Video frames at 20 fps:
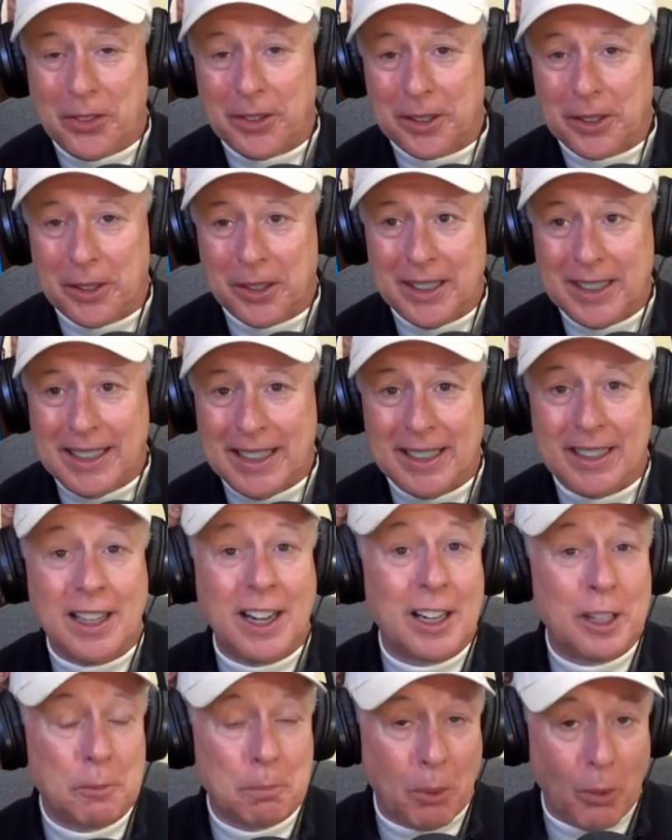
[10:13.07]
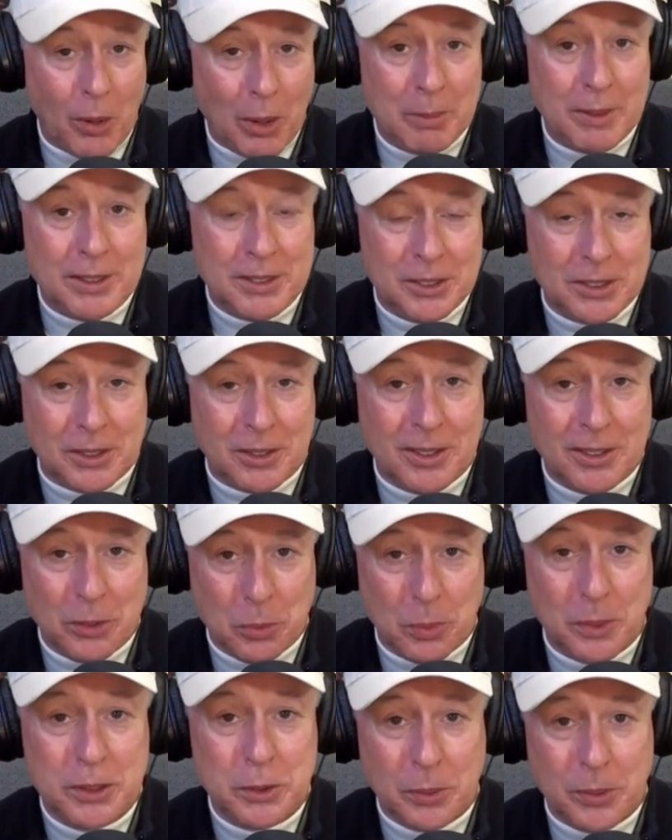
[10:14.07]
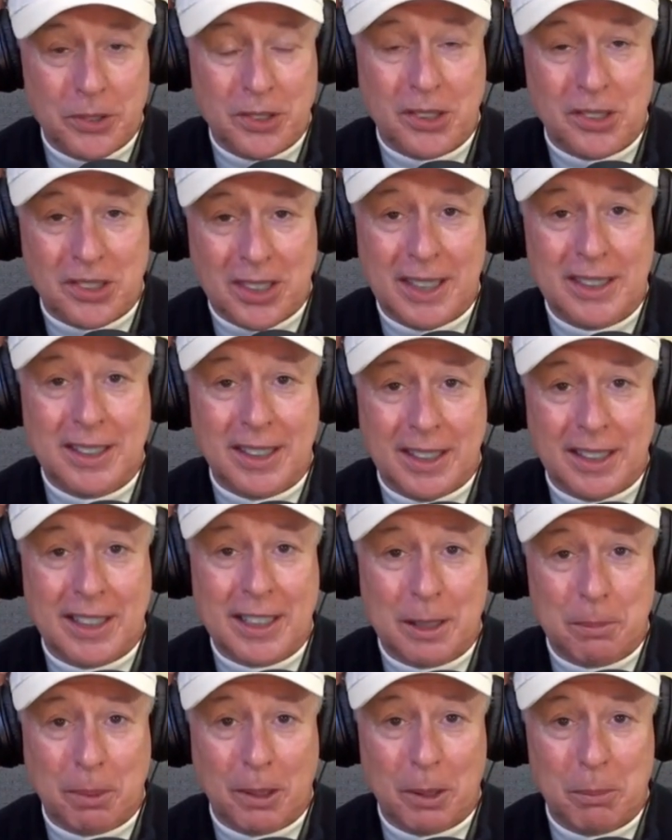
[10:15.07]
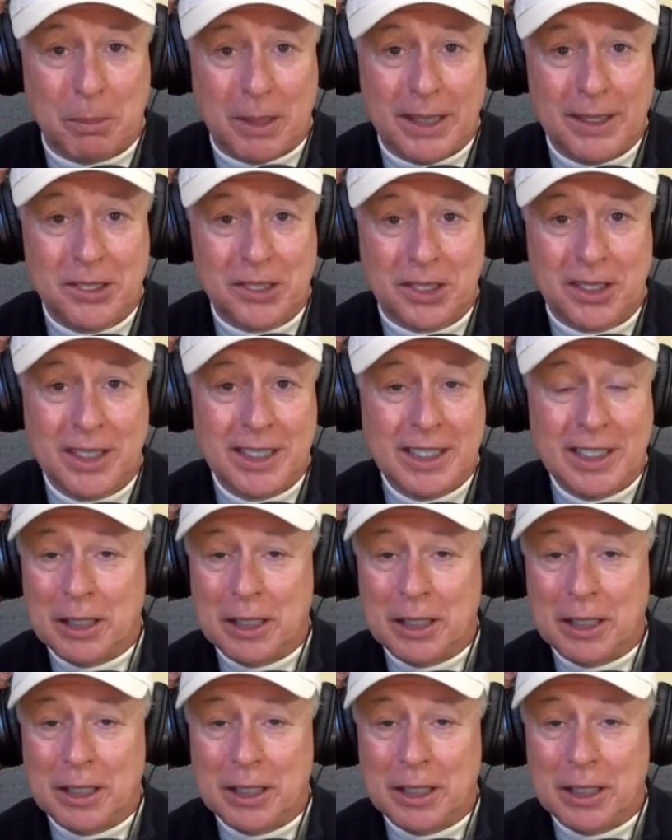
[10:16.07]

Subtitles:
They're going to get unemployment insurance, which was extended a couple of months.